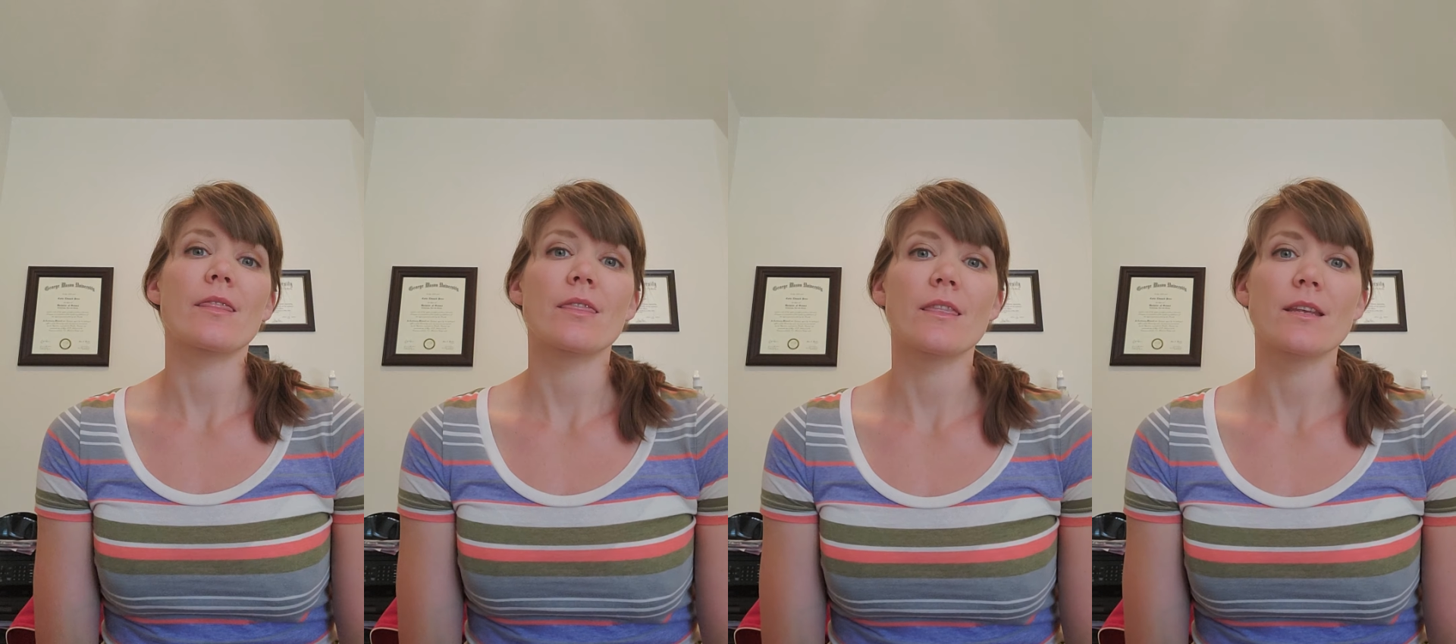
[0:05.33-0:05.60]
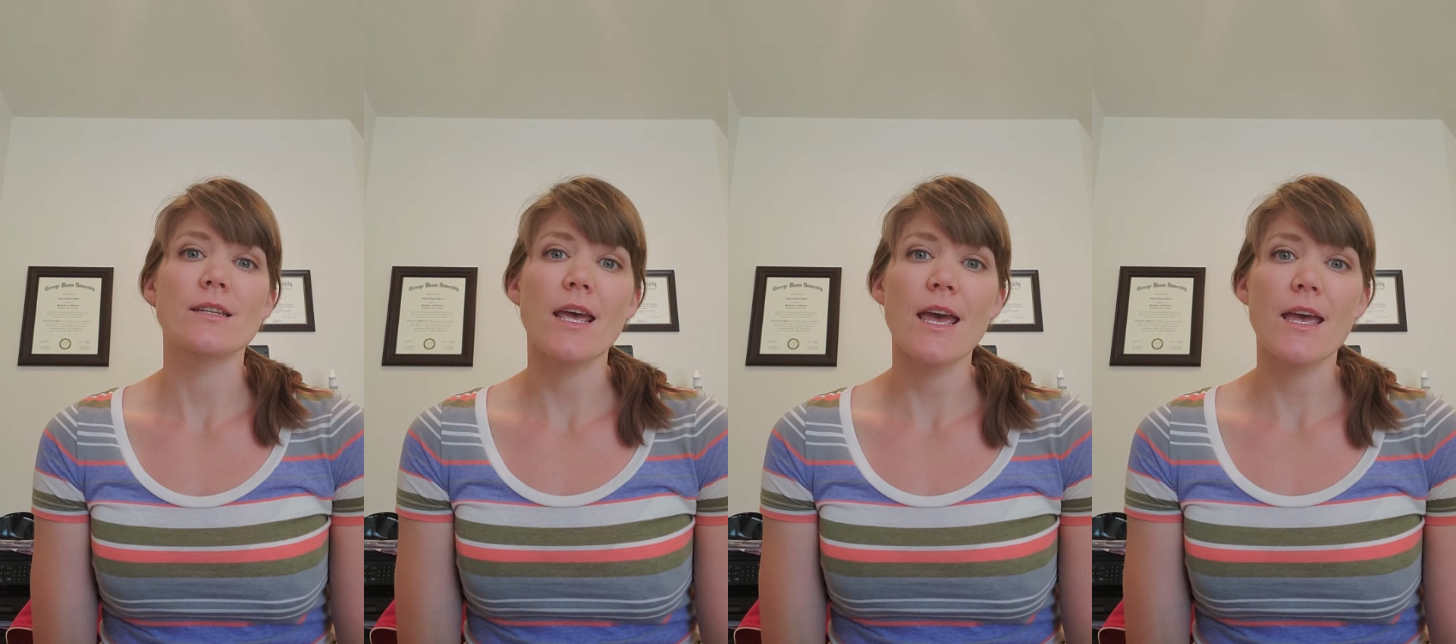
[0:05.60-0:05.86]

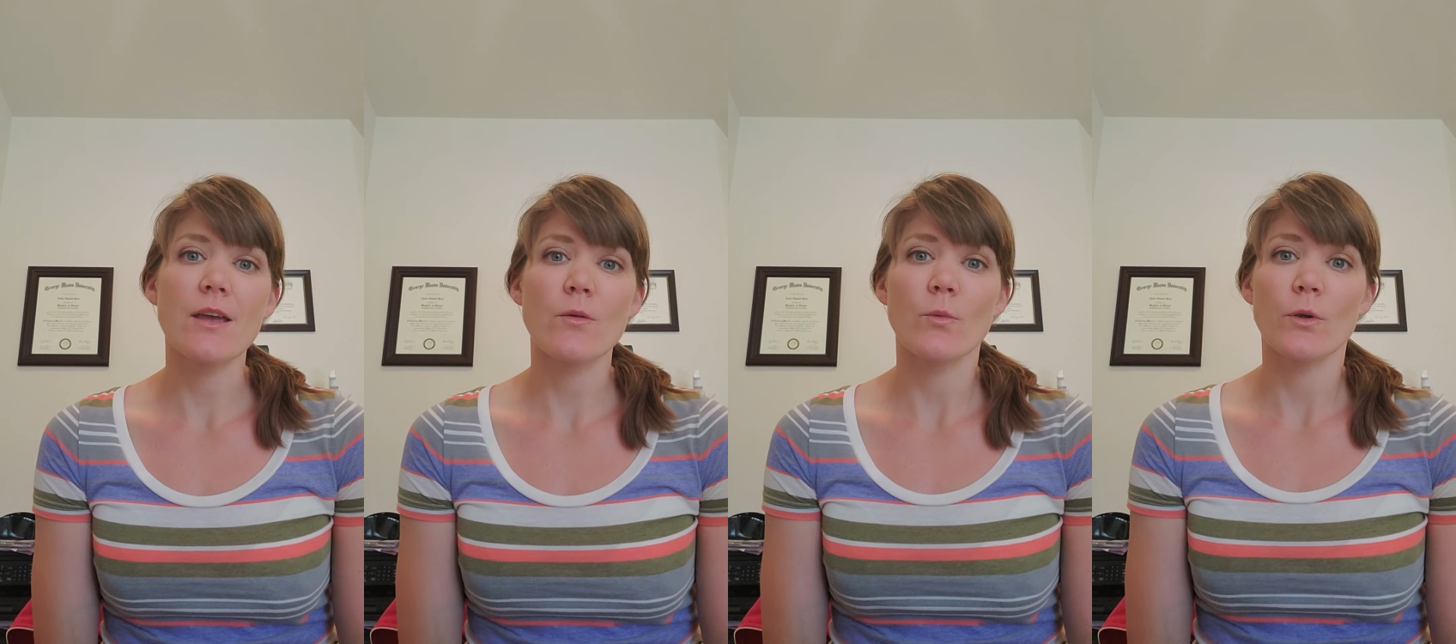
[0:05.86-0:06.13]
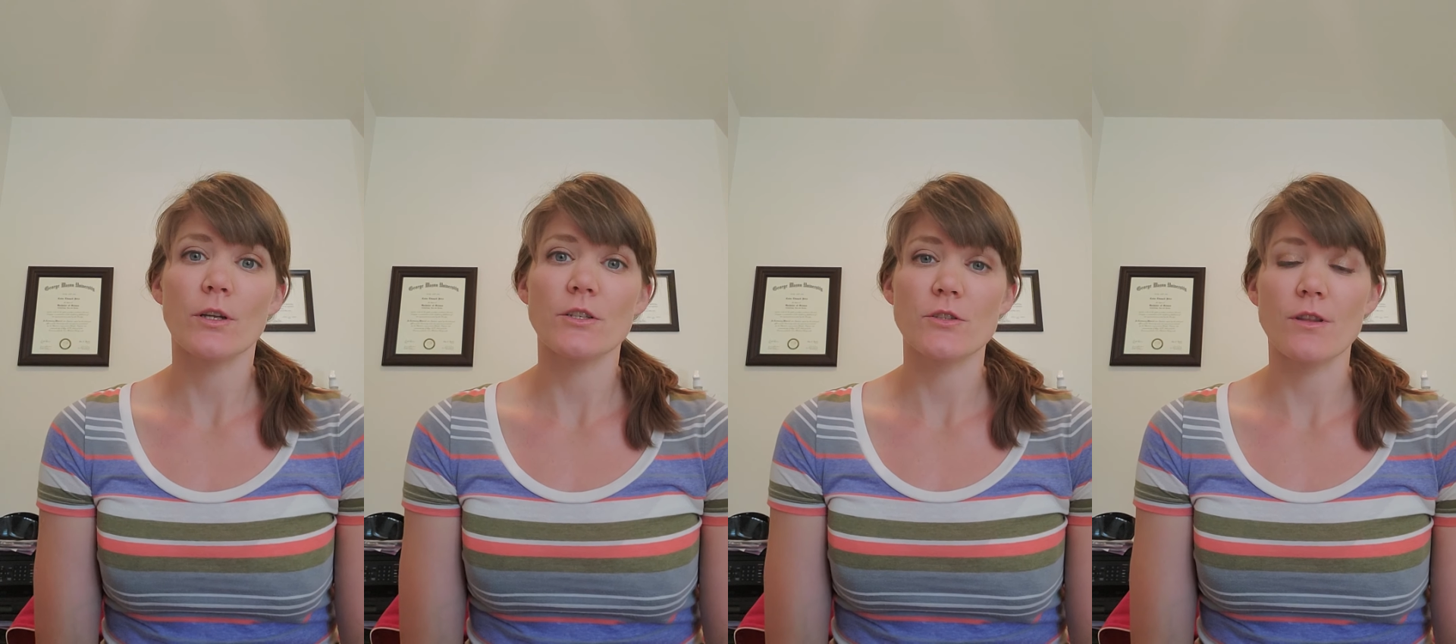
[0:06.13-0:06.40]
Today
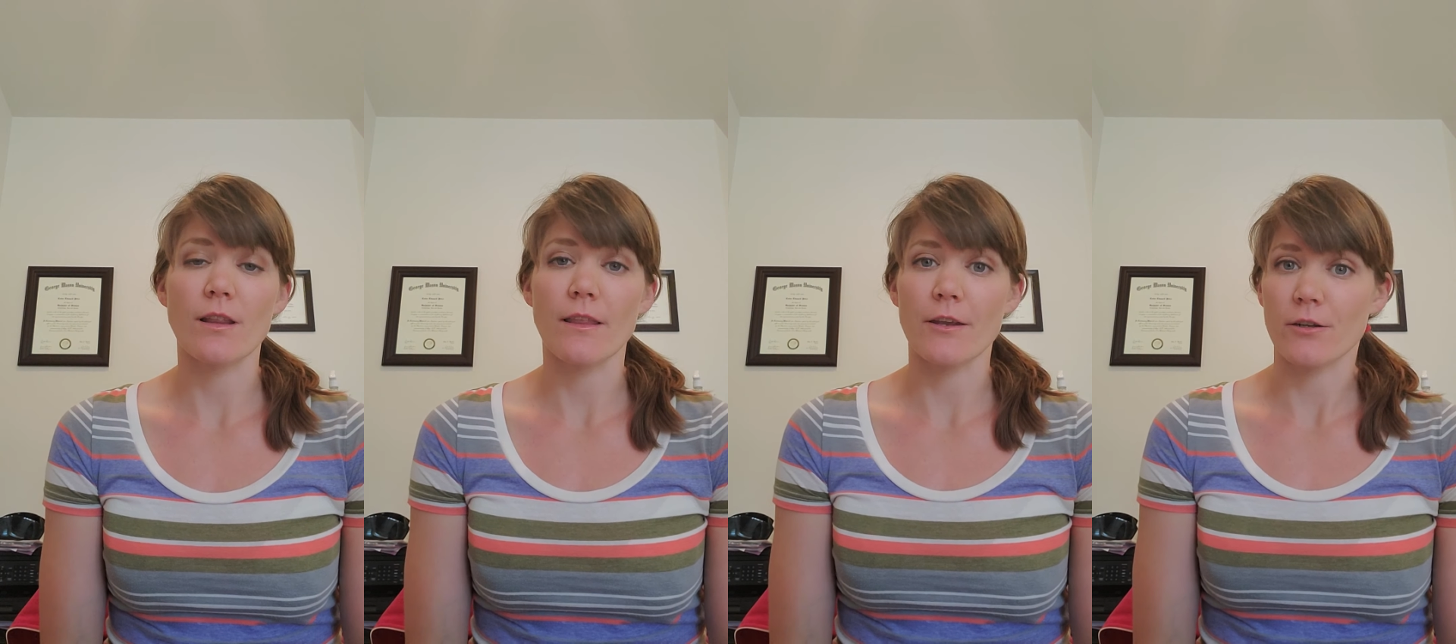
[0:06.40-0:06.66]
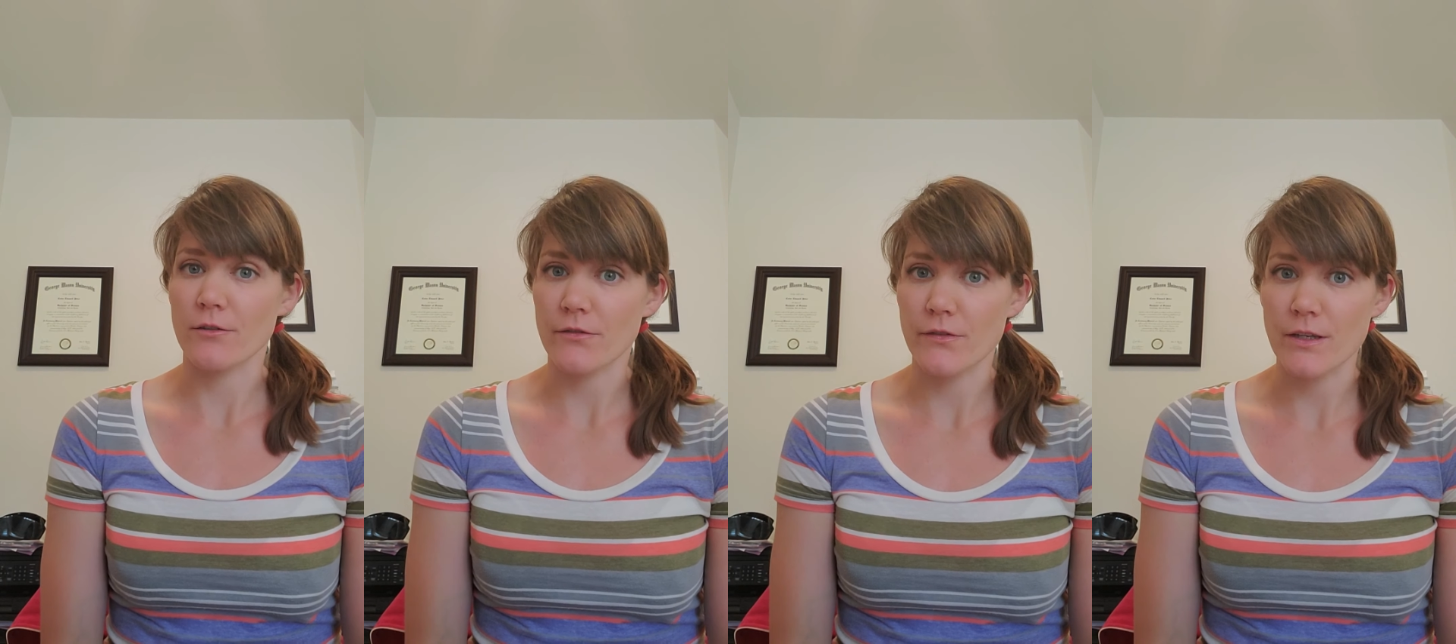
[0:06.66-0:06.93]
we're going to do the
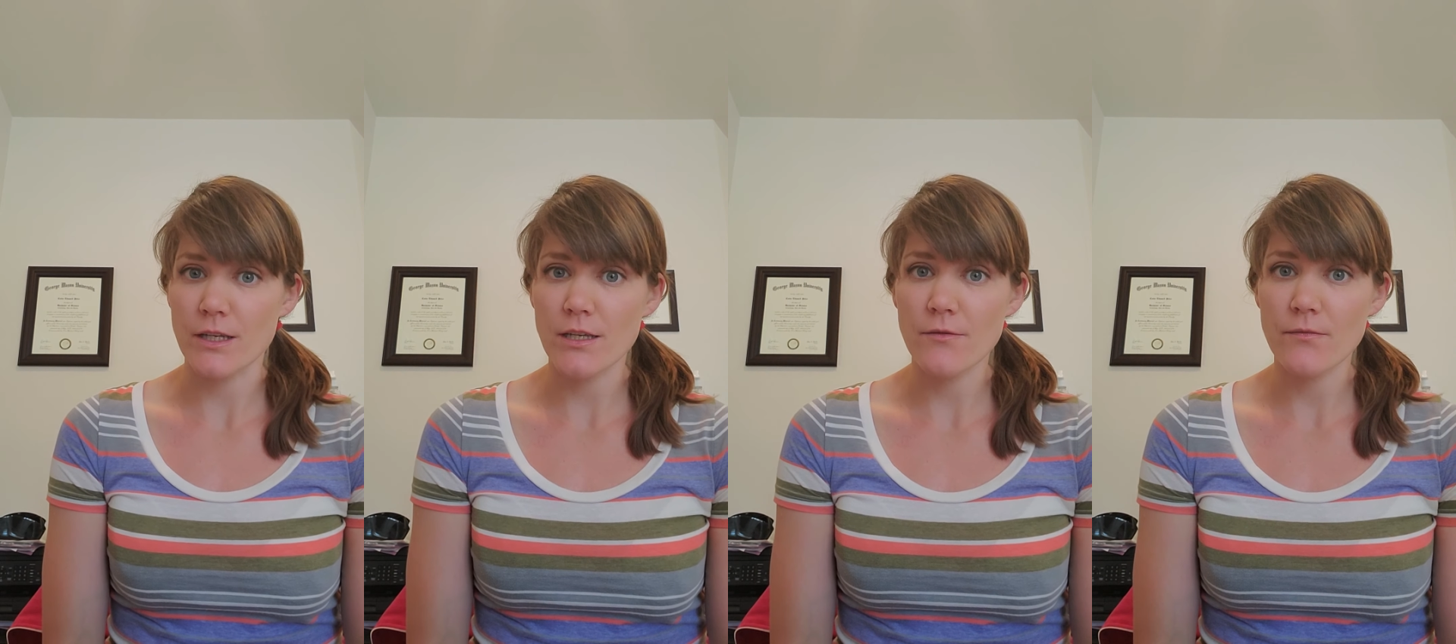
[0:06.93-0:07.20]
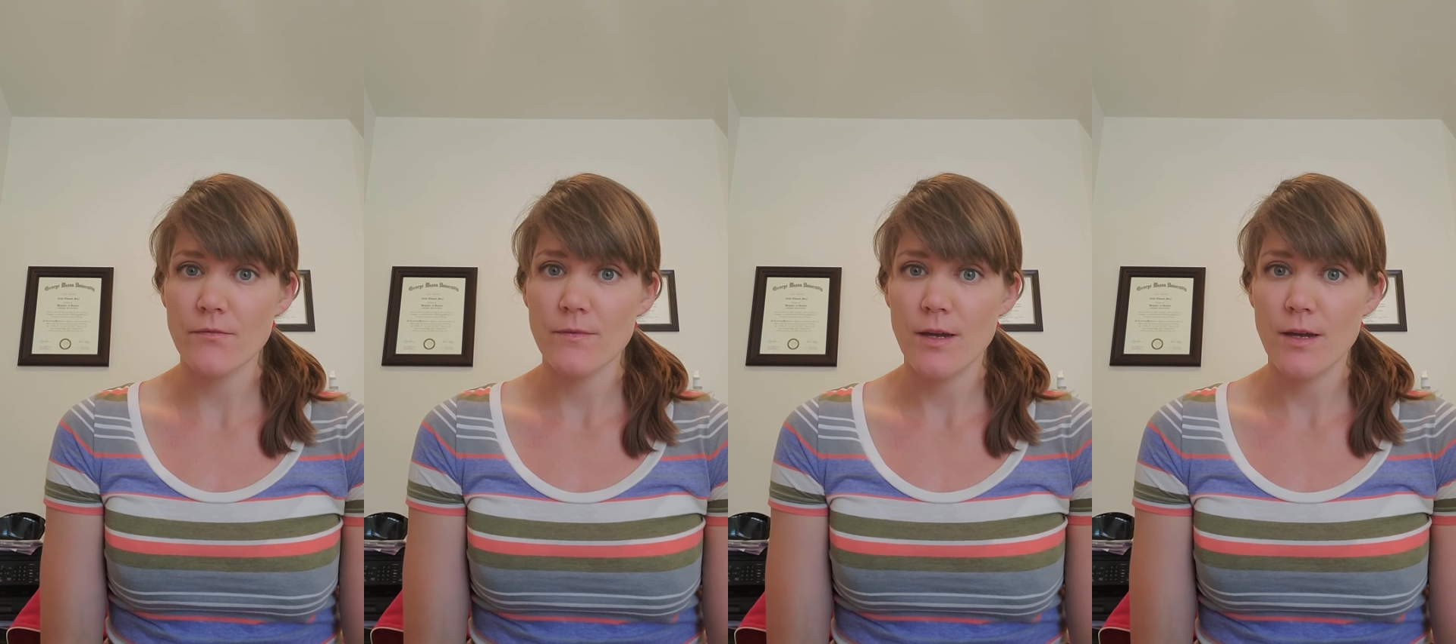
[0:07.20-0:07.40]
letter V,